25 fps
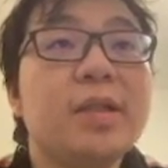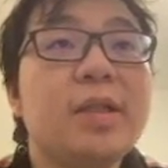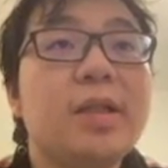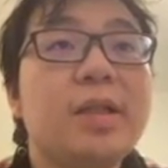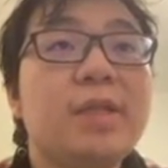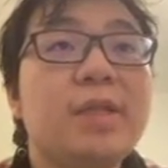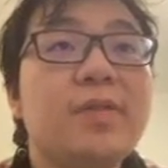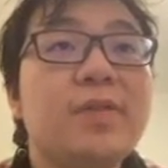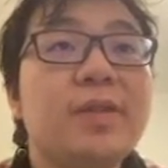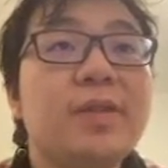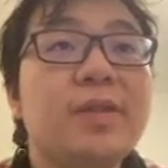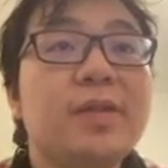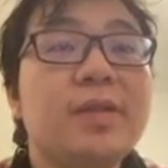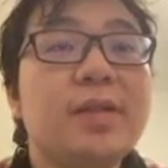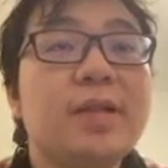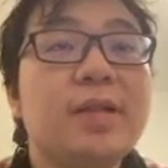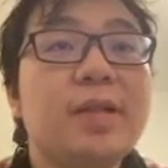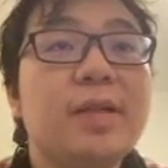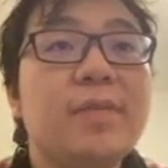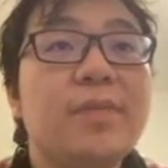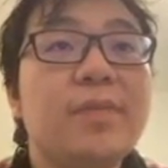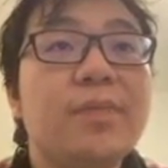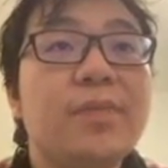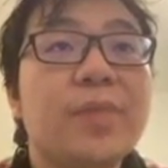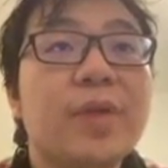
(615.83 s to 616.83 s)
Let's first
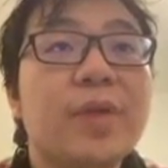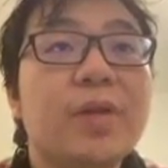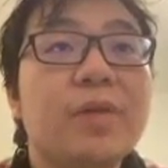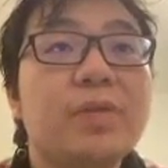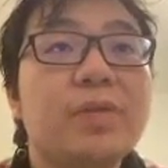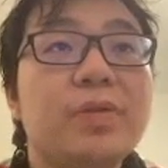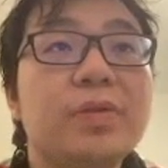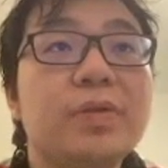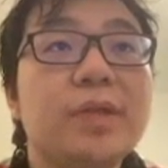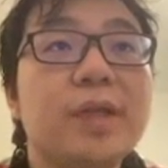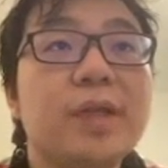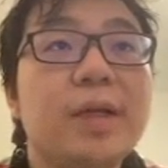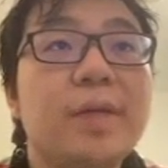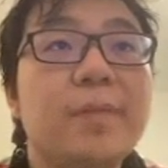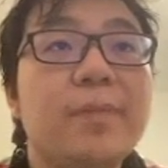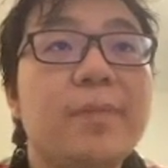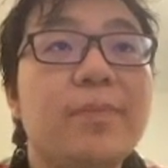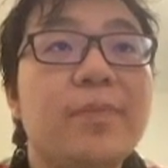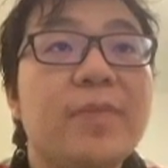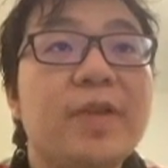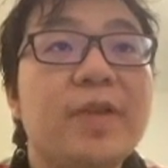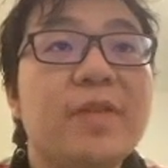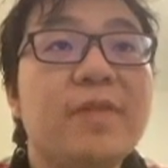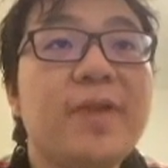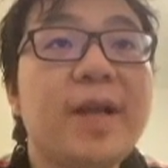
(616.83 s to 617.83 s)
go to the
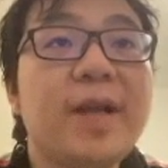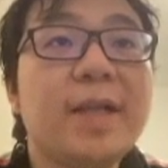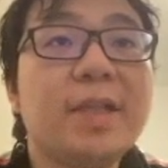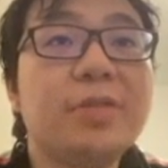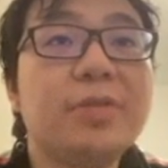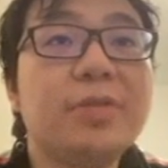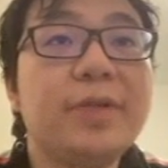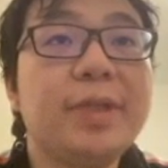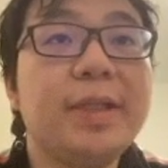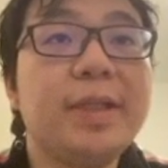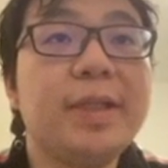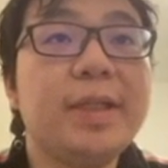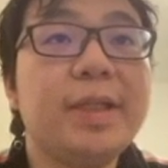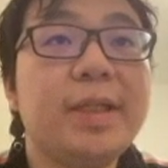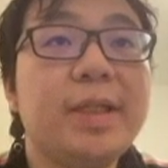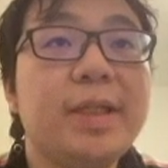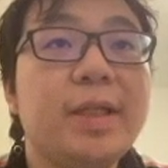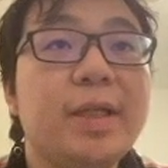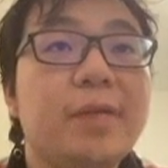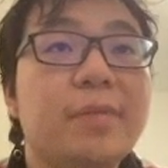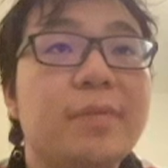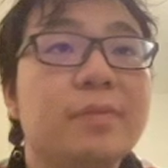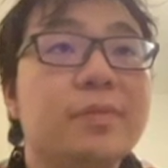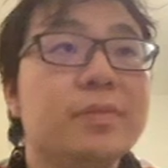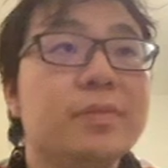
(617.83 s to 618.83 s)
factory here,